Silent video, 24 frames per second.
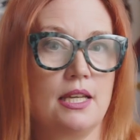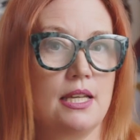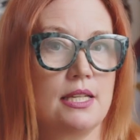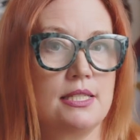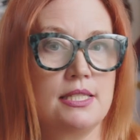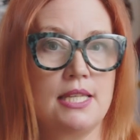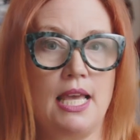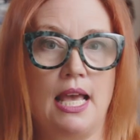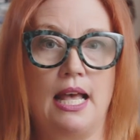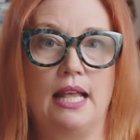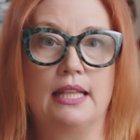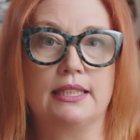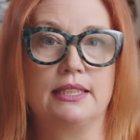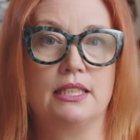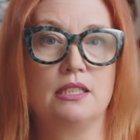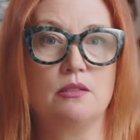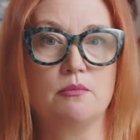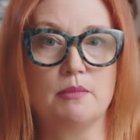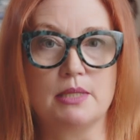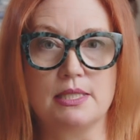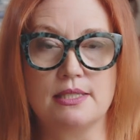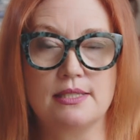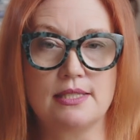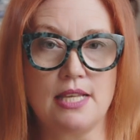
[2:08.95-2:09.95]
Italian
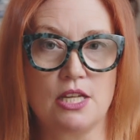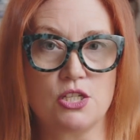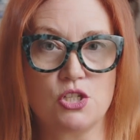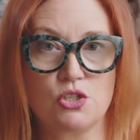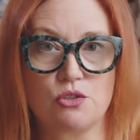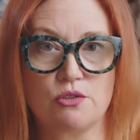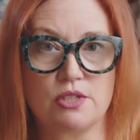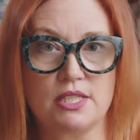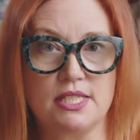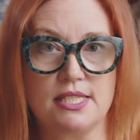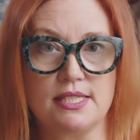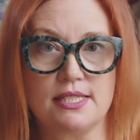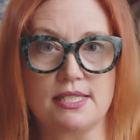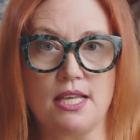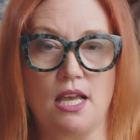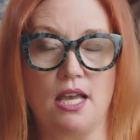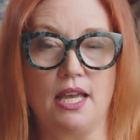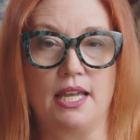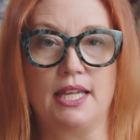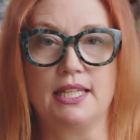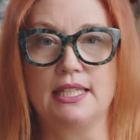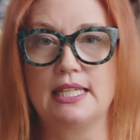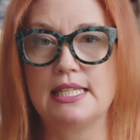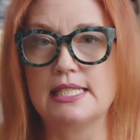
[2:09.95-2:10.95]
mid-century
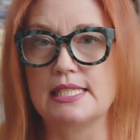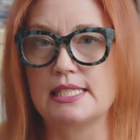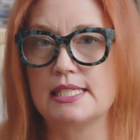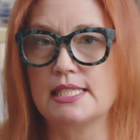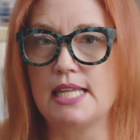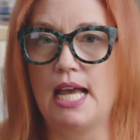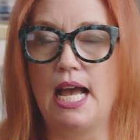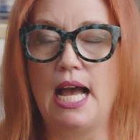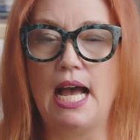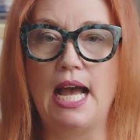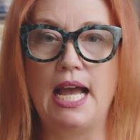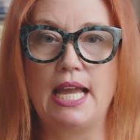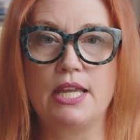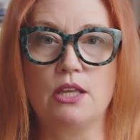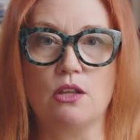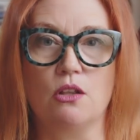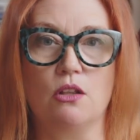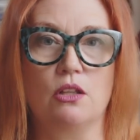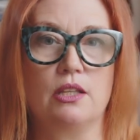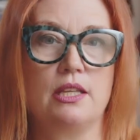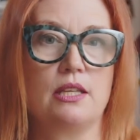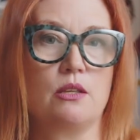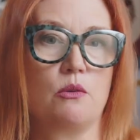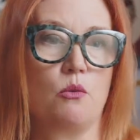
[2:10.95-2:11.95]
design, his
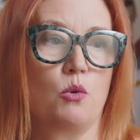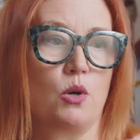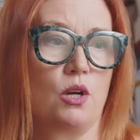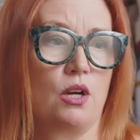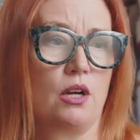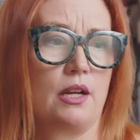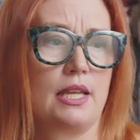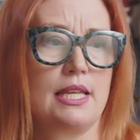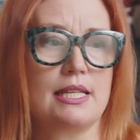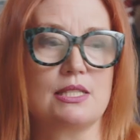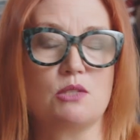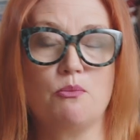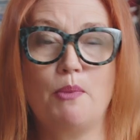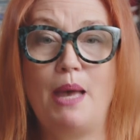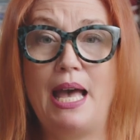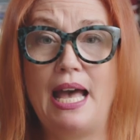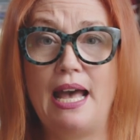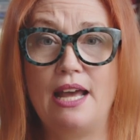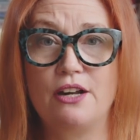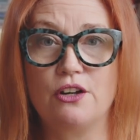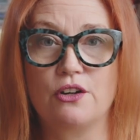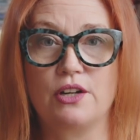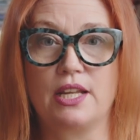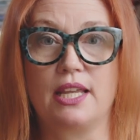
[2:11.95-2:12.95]
tile work, his
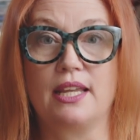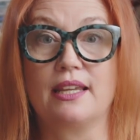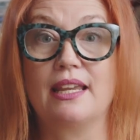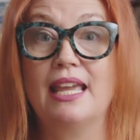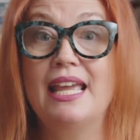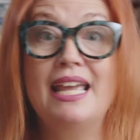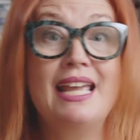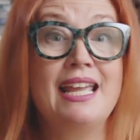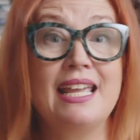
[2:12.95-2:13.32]
patterning.